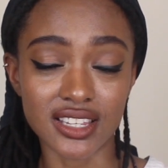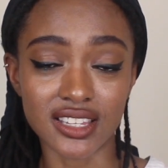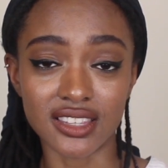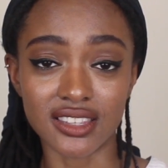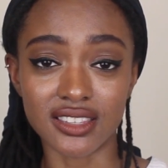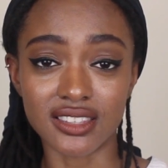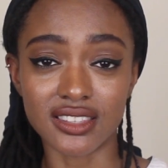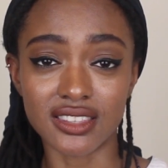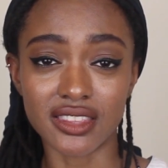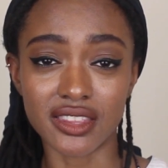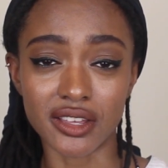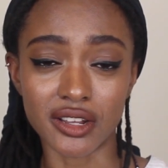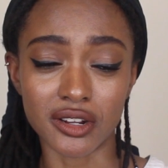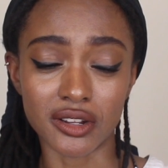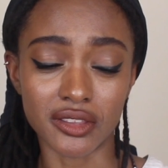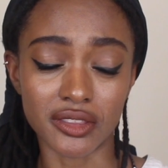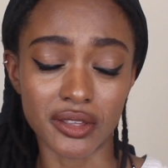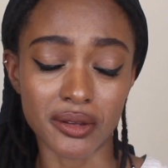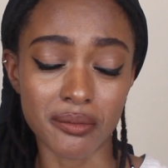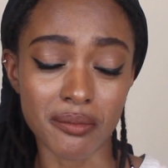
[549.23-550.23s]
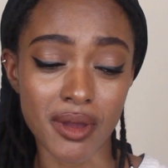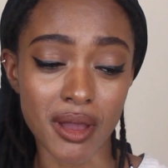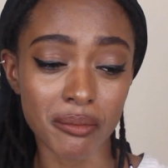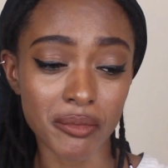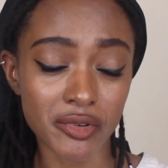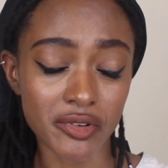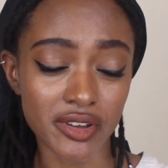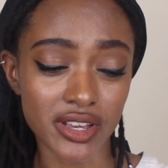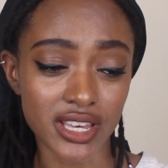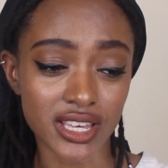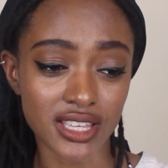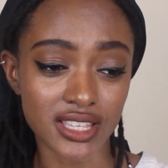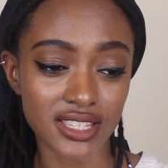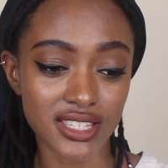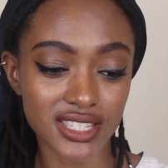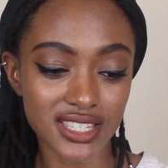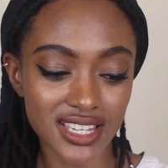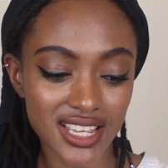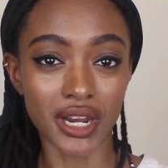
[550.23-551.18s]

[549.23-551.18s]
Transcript: and their their memories,